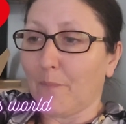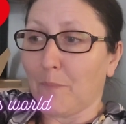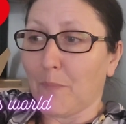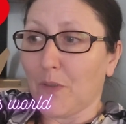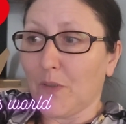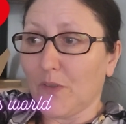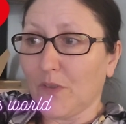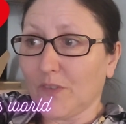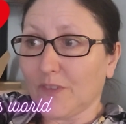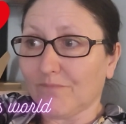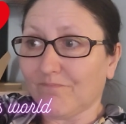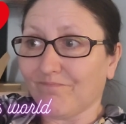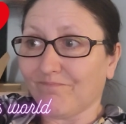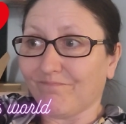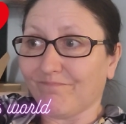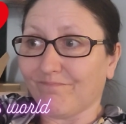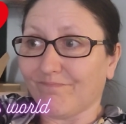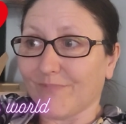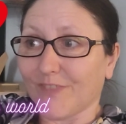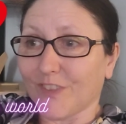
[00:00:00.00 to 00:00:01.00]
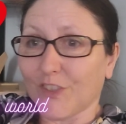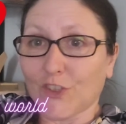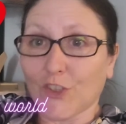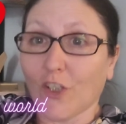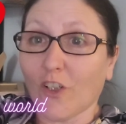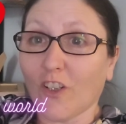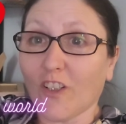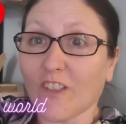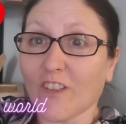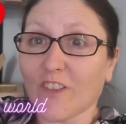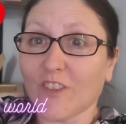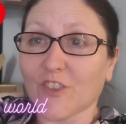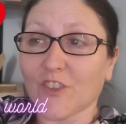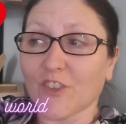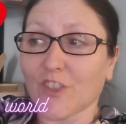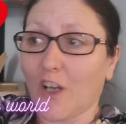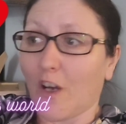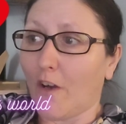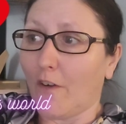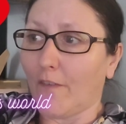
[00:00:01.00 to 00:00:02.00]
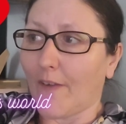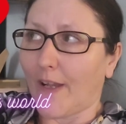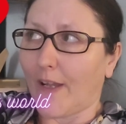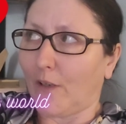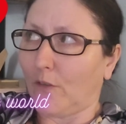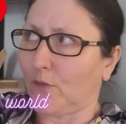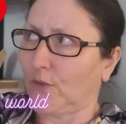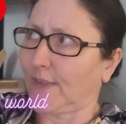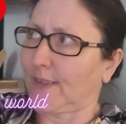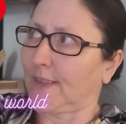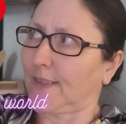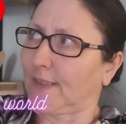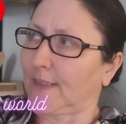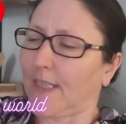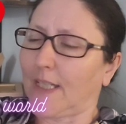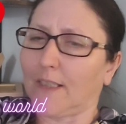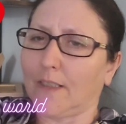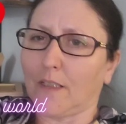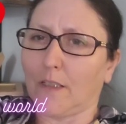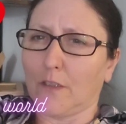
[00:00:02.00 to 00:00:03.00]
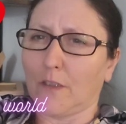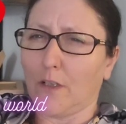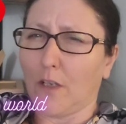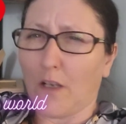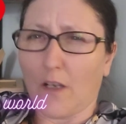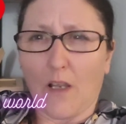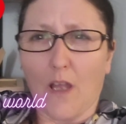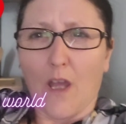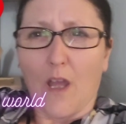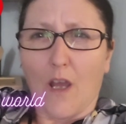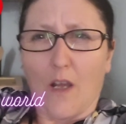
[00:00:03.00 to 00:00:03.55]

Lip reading: But the shortage of houses, and a lot